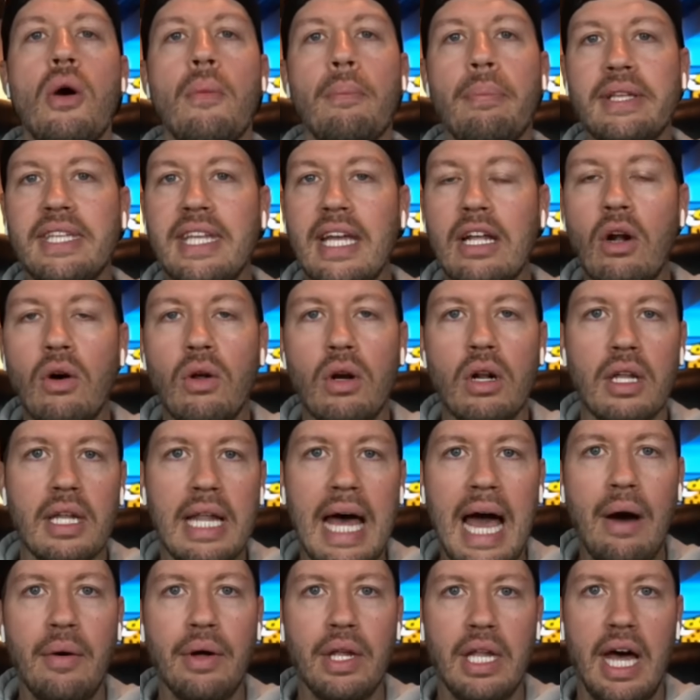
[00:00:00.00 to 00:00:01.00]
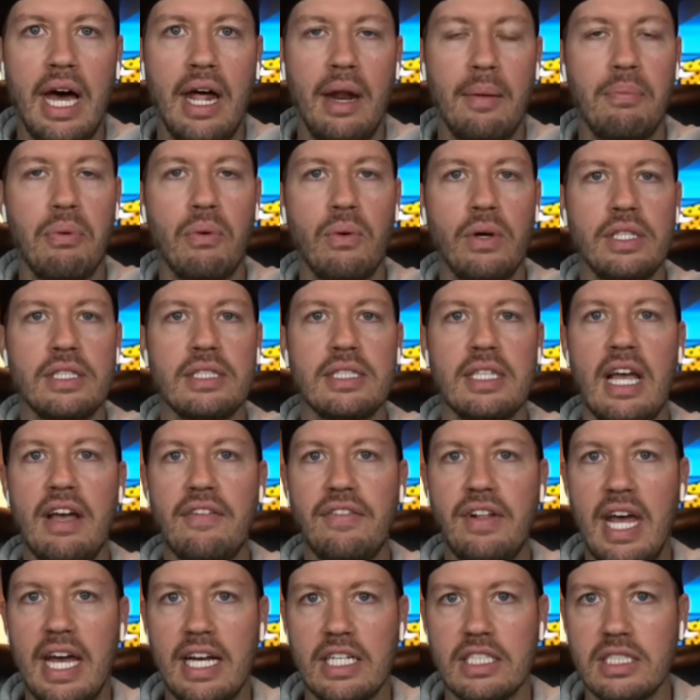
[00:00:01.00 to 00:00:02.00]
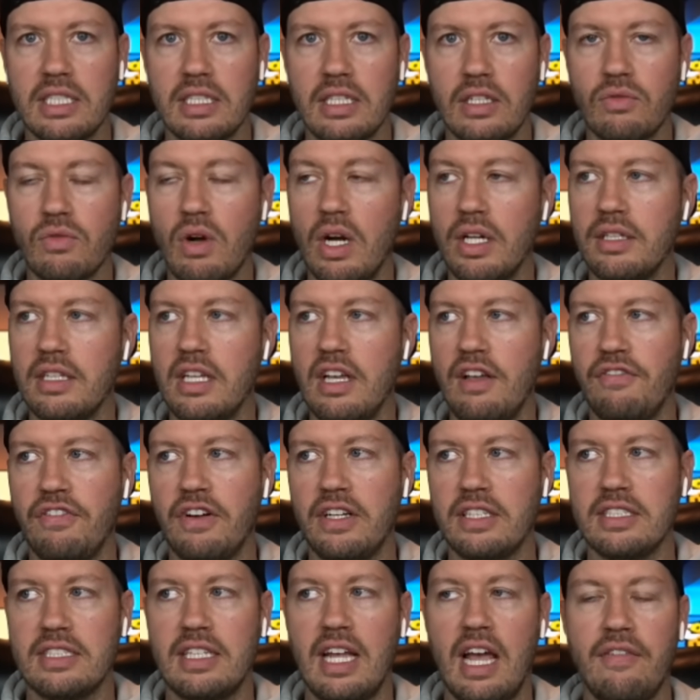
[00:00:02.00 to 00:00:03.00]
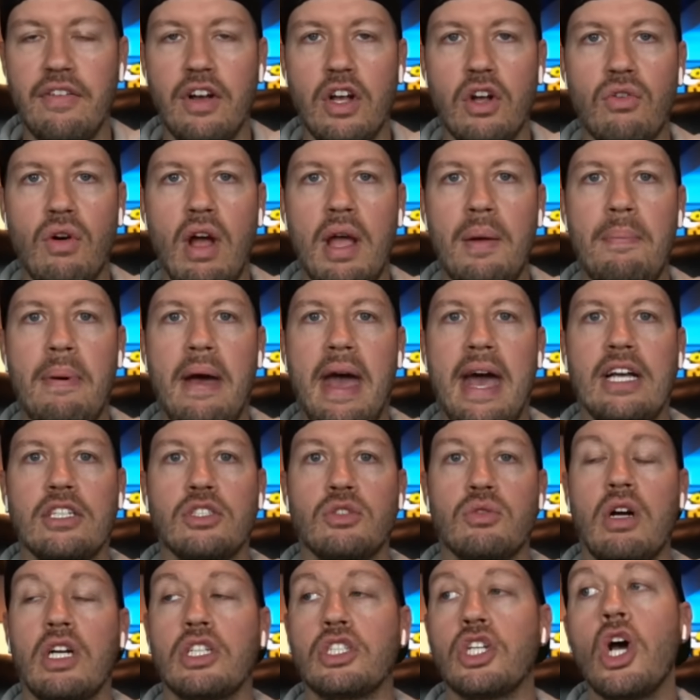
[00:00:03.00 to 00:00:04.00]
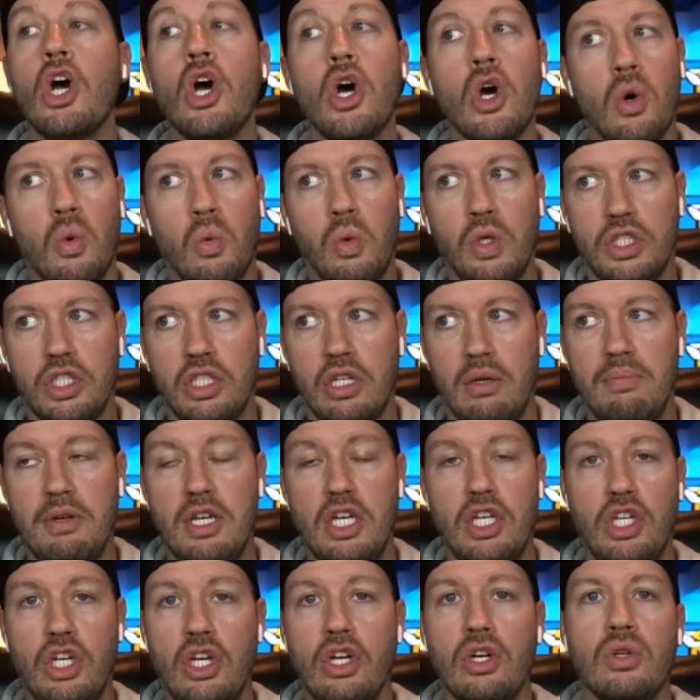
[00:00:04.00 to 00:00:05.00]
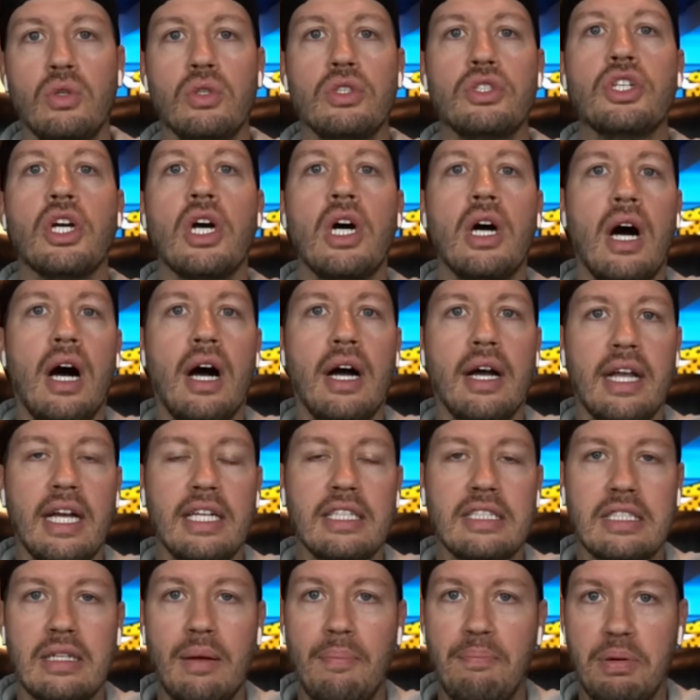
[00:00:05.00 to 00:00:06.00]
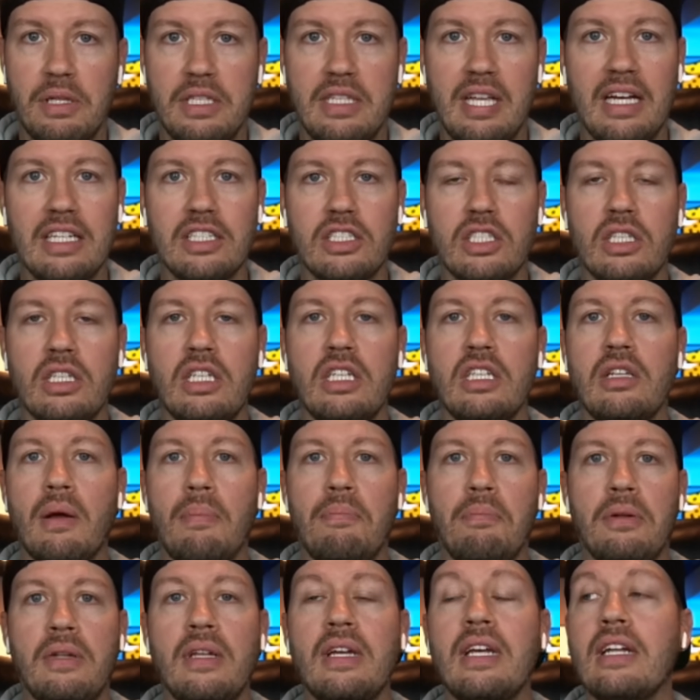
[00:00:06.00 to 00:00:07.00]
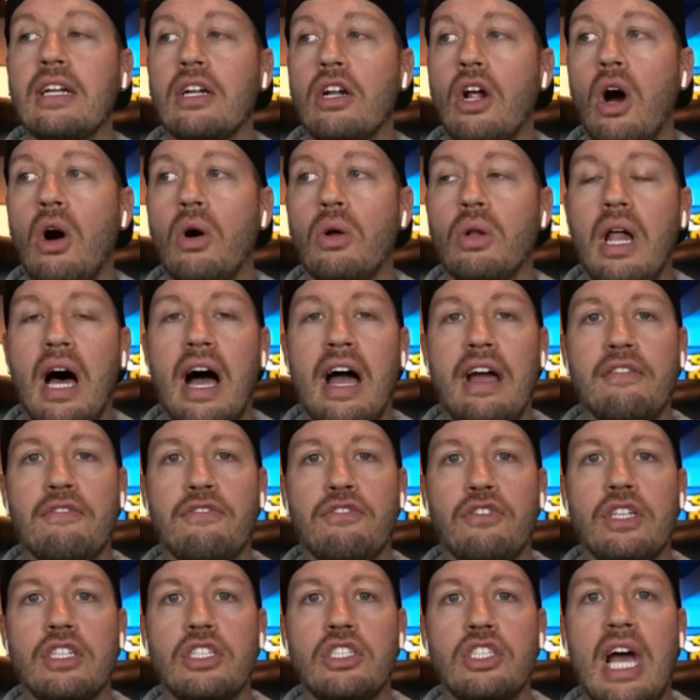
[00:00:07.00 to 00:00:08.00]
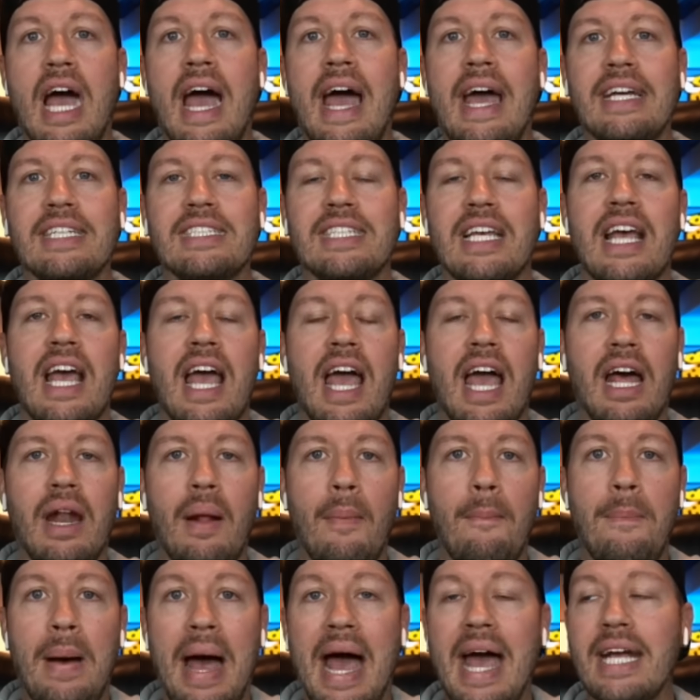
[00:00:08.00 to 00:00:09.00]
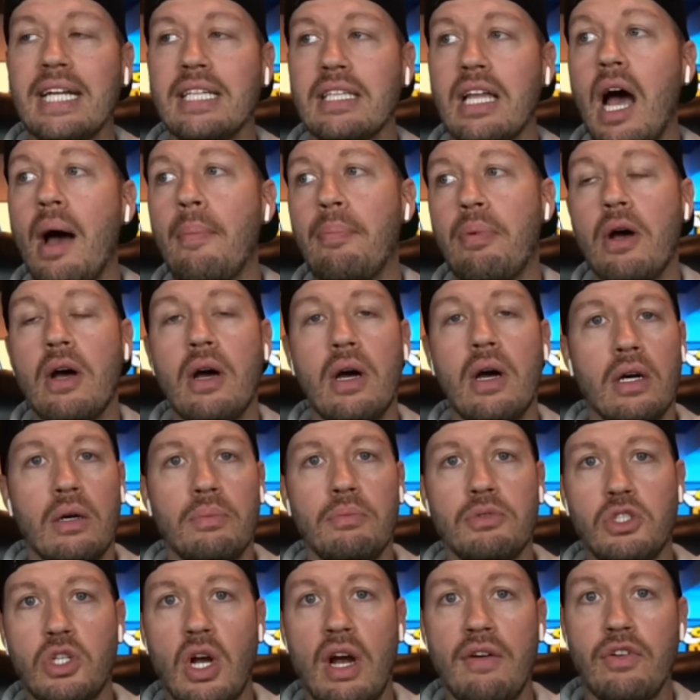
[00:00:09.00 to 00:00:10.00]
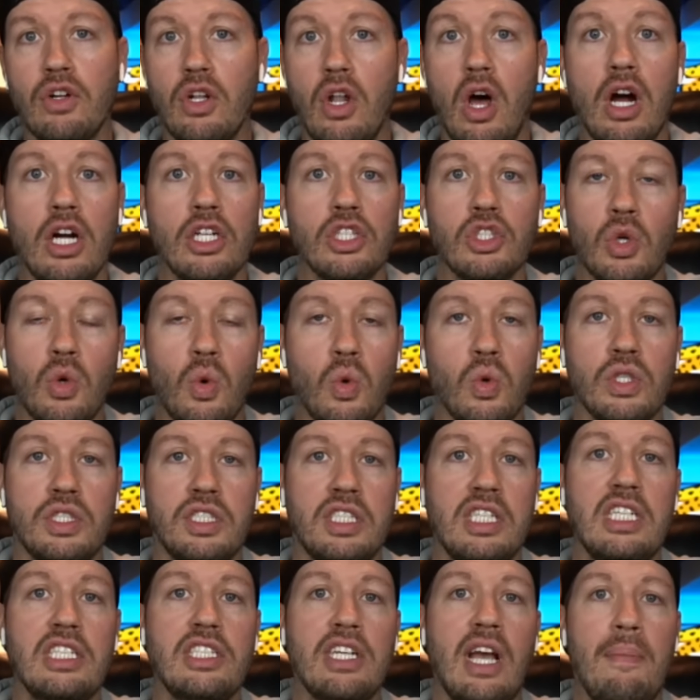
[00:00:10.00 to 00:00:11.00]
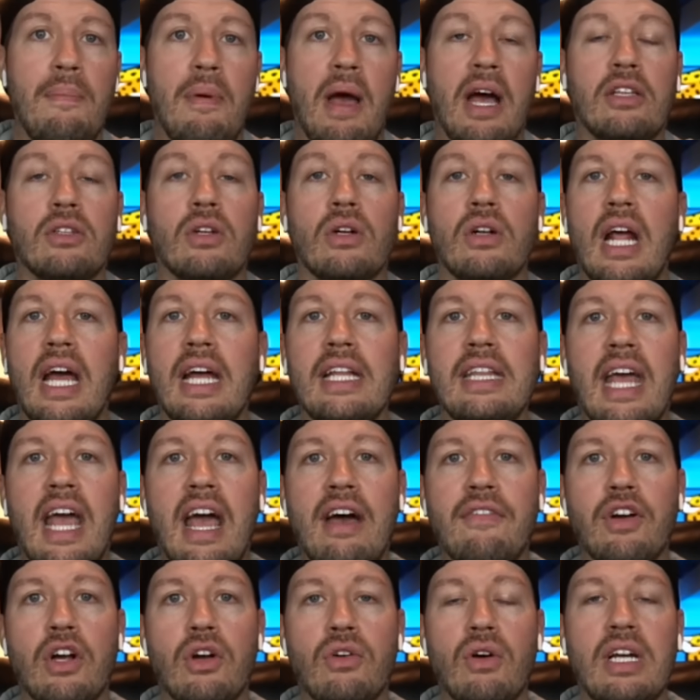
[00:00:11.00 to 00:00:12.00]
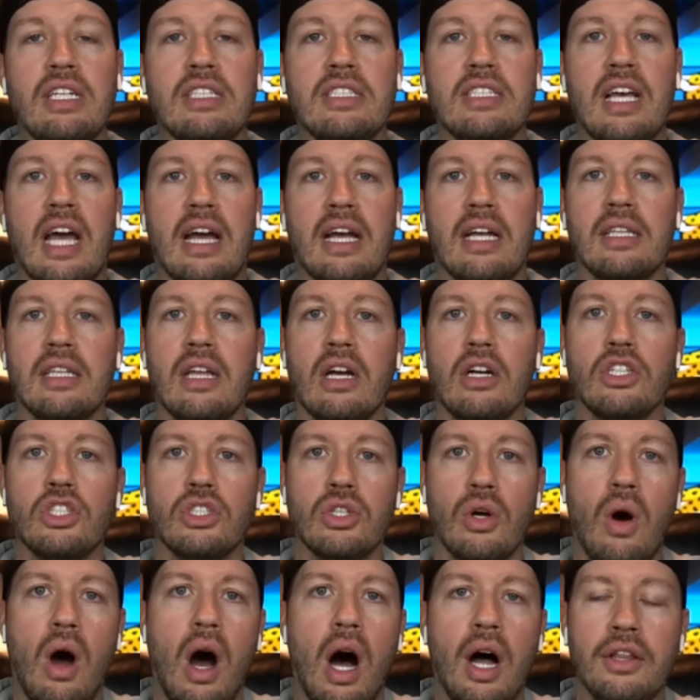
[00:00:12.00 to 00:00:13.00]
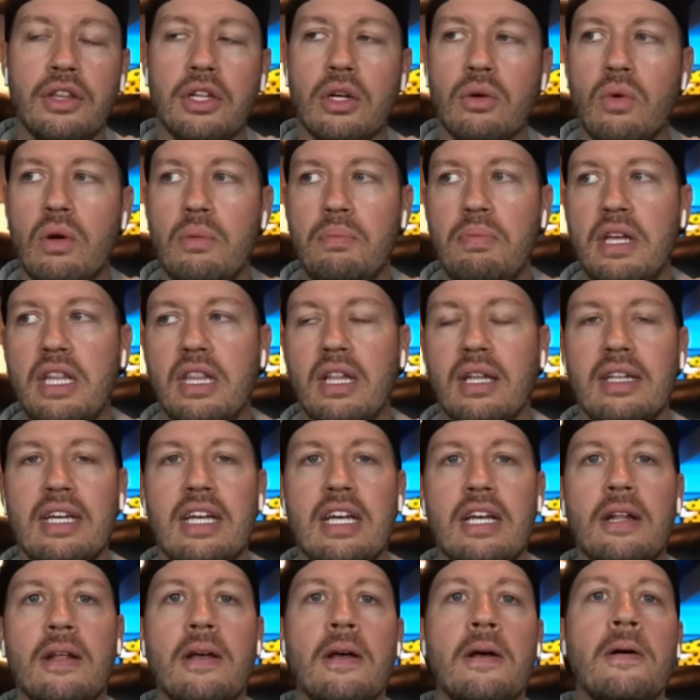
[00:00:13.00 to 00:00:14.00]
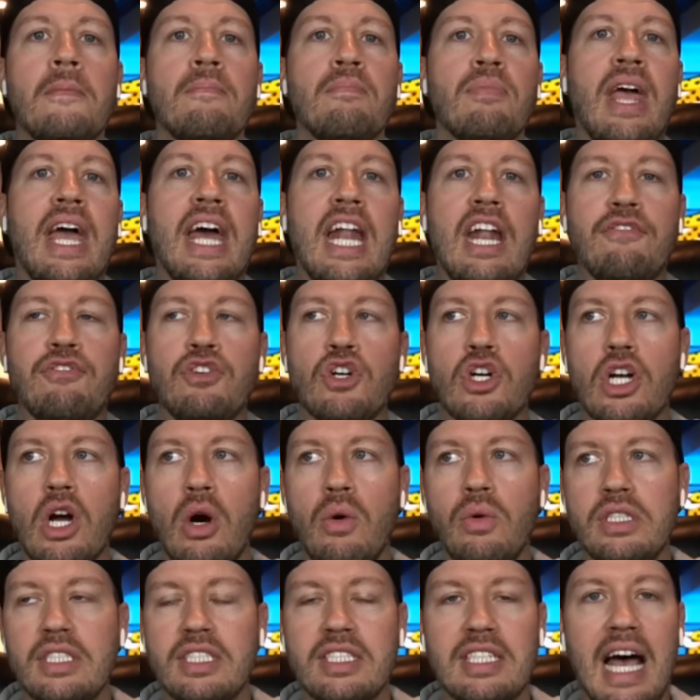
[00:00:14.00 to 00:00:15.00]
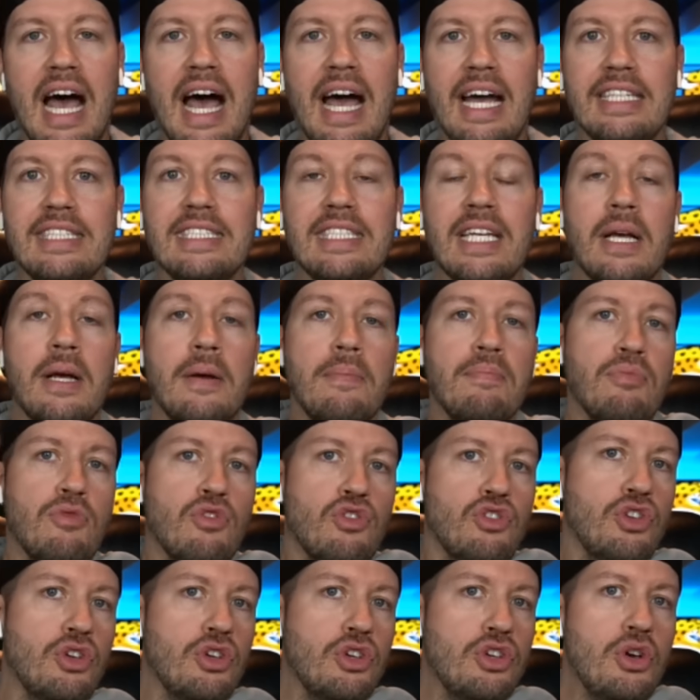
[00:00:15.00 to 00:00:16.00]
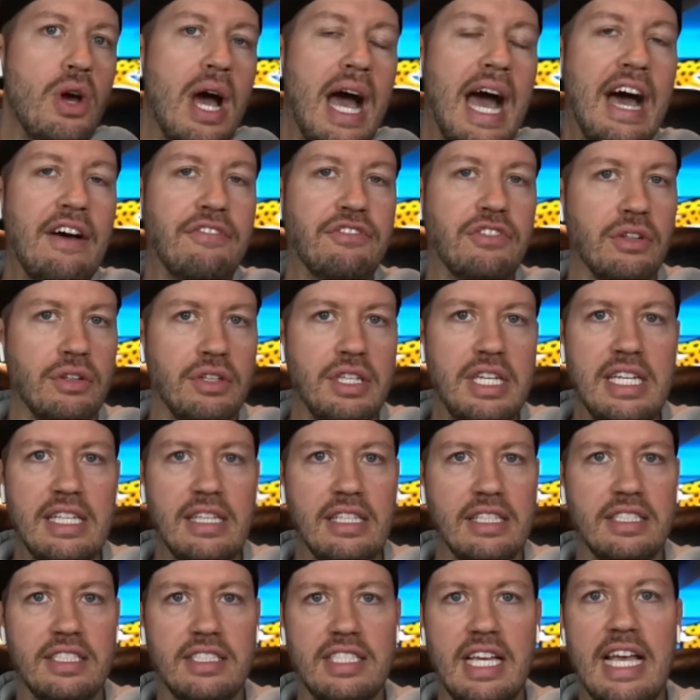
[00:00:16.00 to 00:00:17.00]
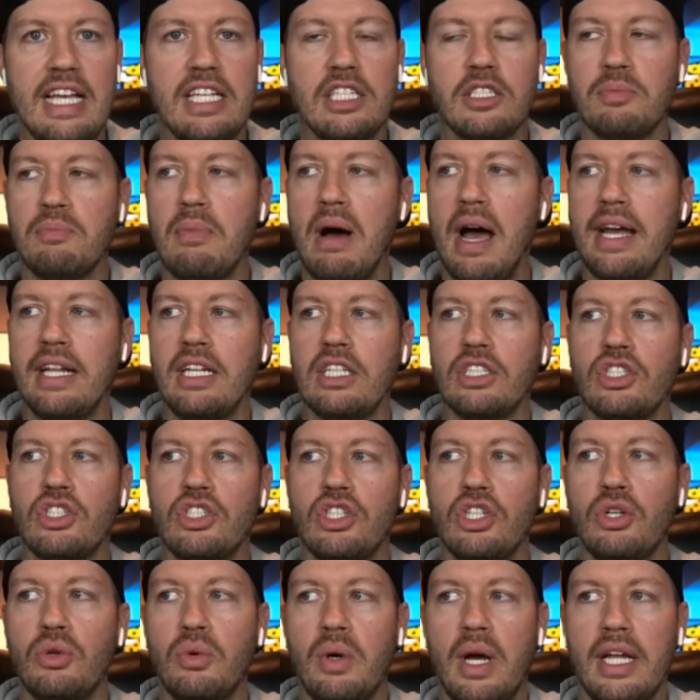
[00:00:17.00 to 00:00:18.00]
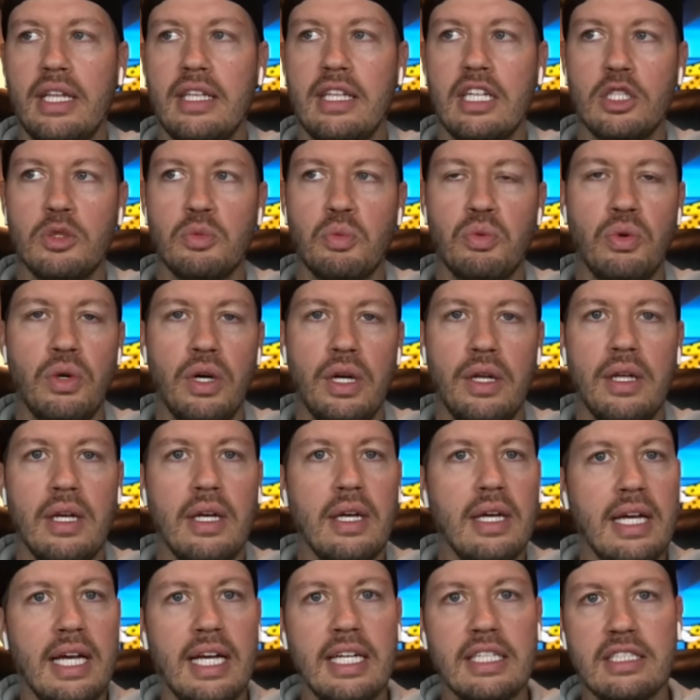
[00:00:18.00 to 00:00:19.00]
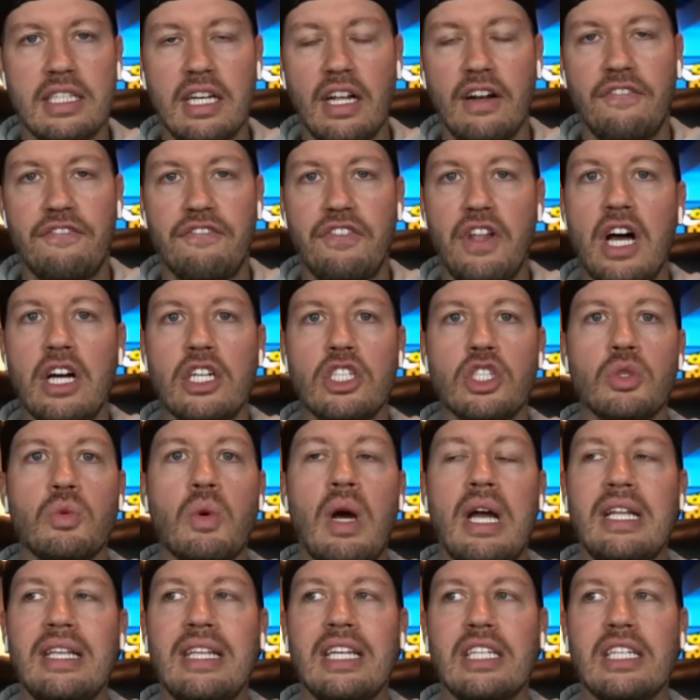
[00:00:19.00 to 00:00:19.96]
But they don't allow a lot of points. They have an excellent run defense. They have a great pass rush, which could be huge against the potentially depleted O line for the Jags and a banged up Trevor Lawrence or C.J. Beathard, and they have a great secondary. So under would be the lean, and if you're going sides, you you have to lean the Saints minus two at this point. It's going to fluctuate.